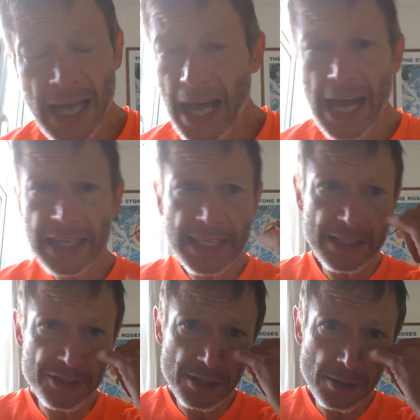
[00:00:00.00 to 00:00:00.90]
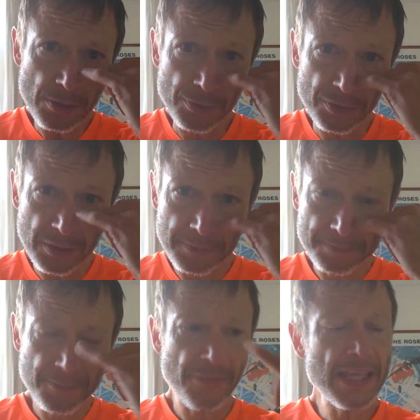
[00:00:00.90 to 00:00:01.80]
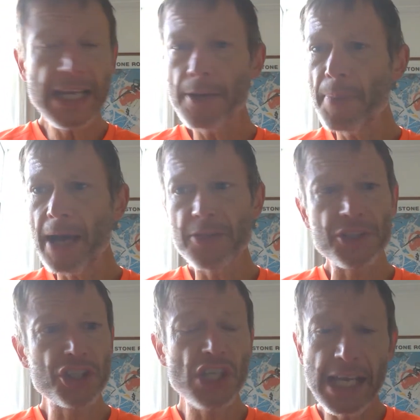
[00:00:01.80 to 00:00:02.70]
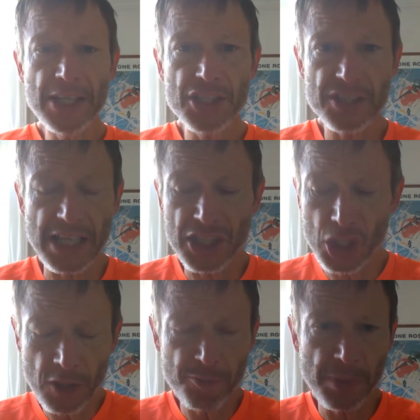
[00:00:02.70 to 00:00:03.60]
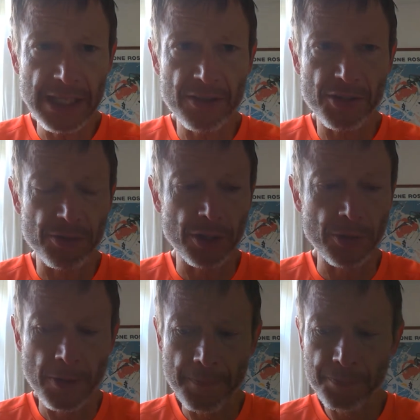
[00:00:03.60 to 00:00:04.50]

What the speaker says: Our year 2s, think about the changes that you've been through.